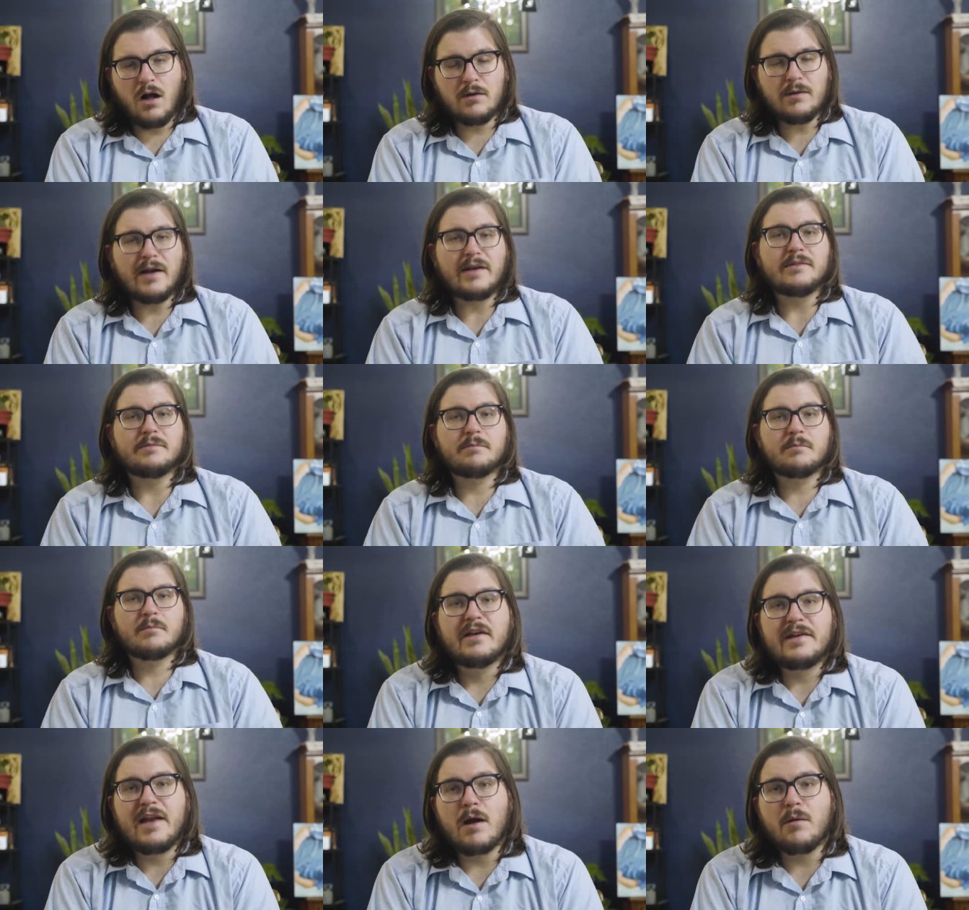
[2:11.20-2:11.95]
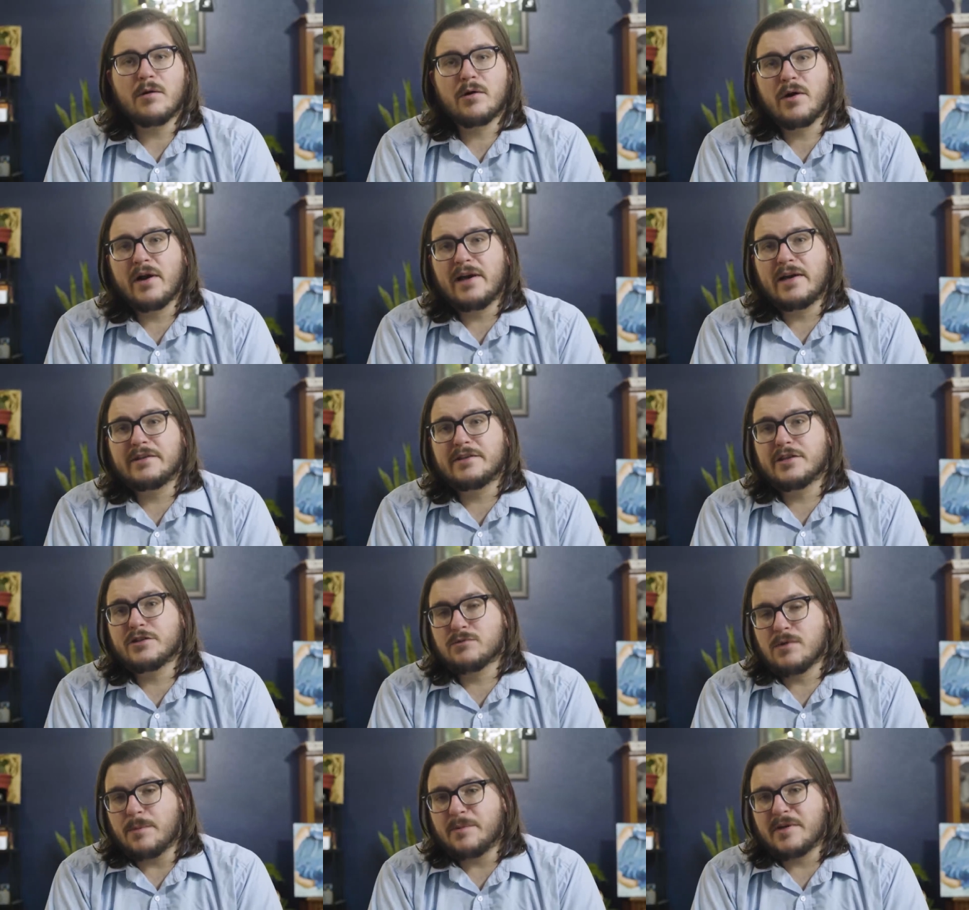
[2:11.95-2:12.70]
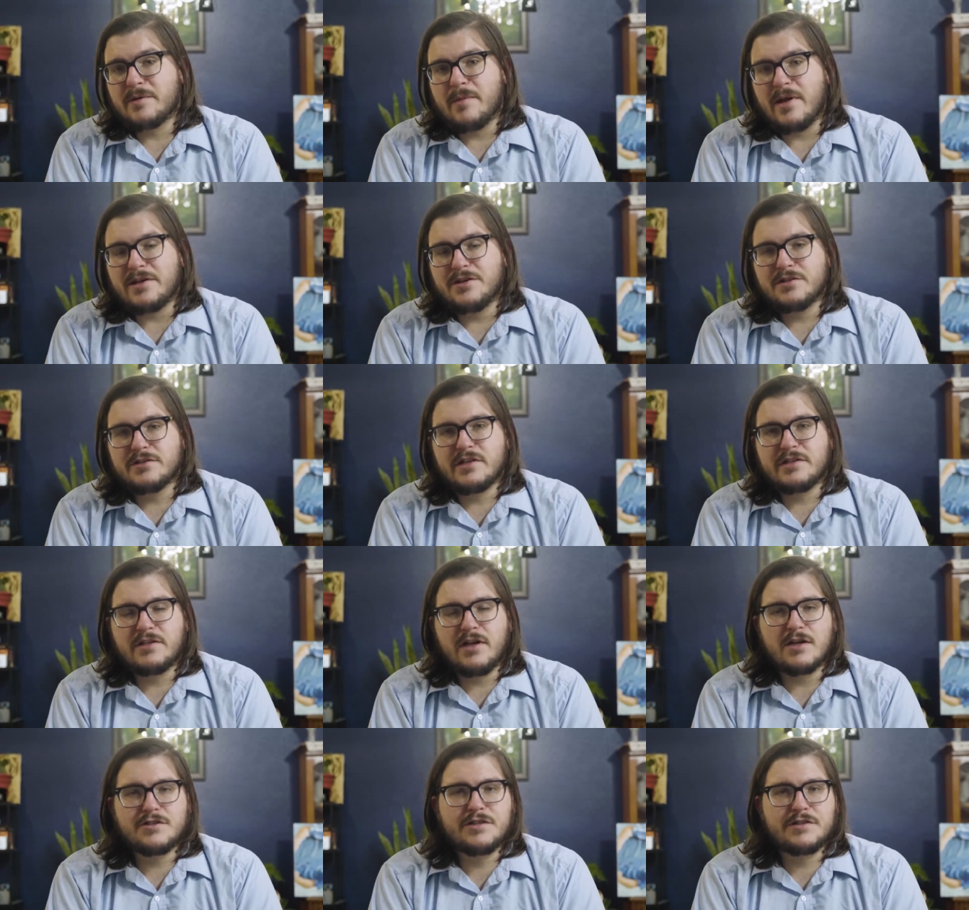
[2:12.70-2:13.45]
Alright, now we're great at disrupting mages
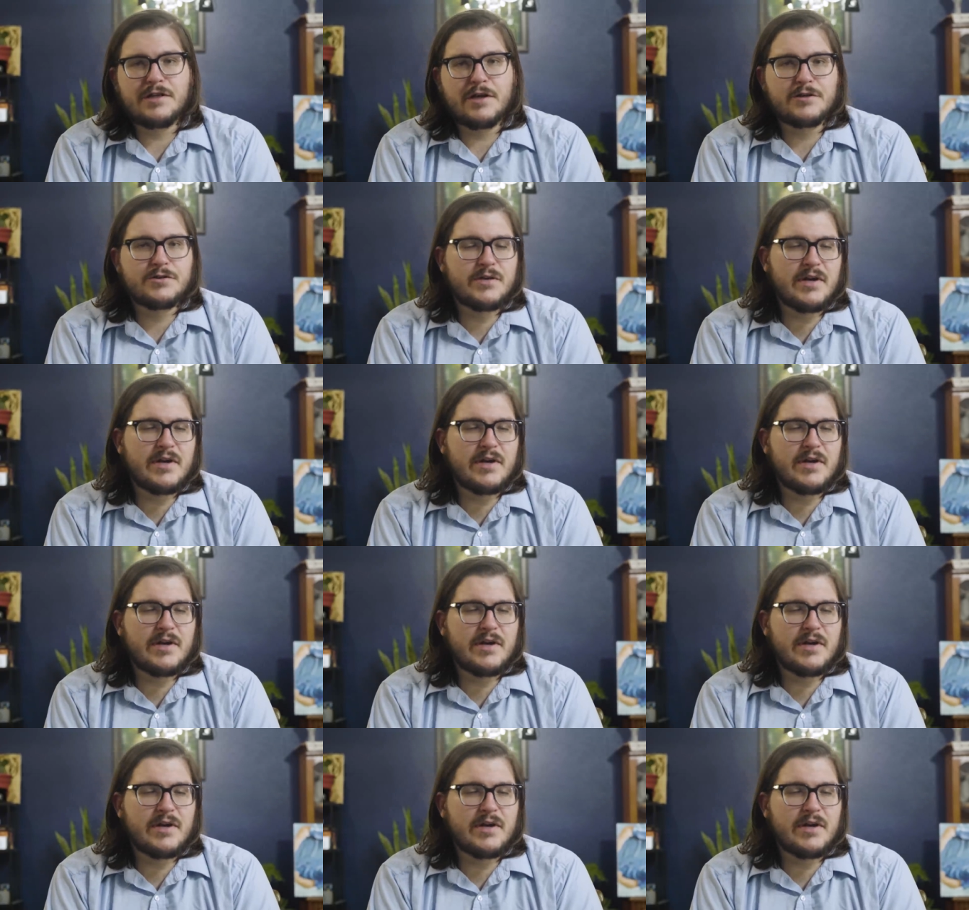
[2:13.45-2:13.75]
and dodging their